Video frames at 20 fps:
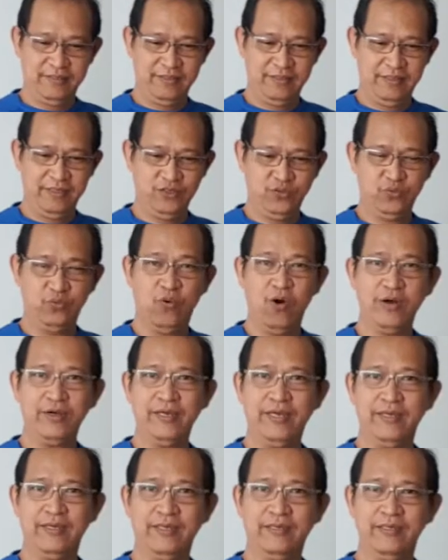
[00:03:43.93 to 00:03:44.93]
It's walking
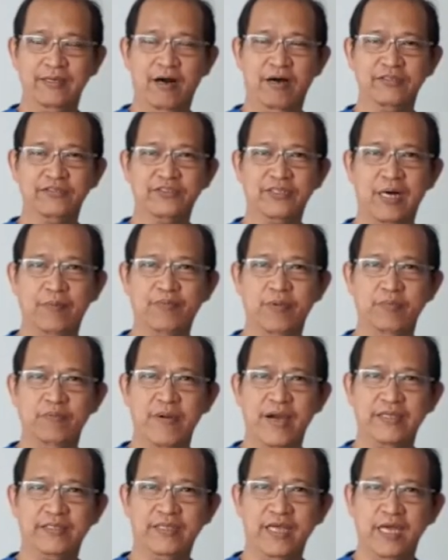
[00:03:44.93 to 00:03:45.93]
on top of
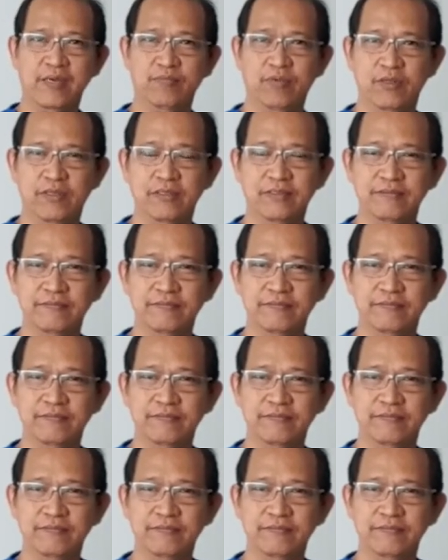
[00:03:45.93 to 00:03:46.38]
my table.